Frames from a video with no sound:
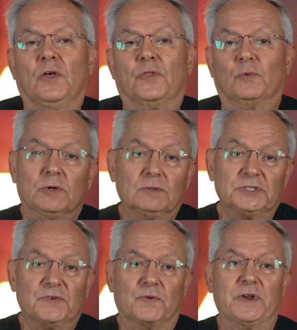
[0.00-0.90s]
The
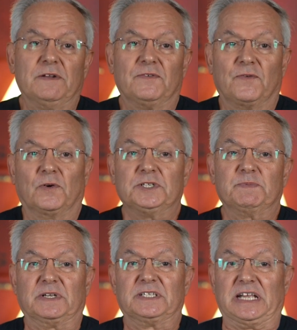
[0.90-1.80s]
rules for
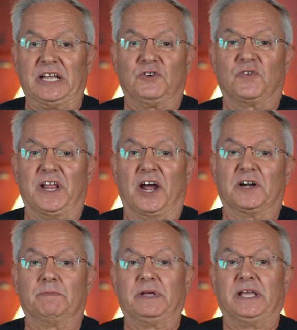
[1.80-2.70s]
reinforcements entry
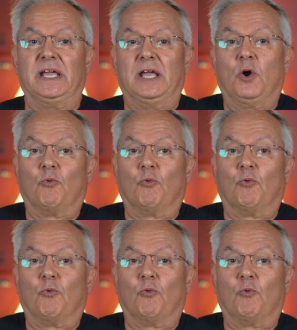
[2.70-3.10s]
are to be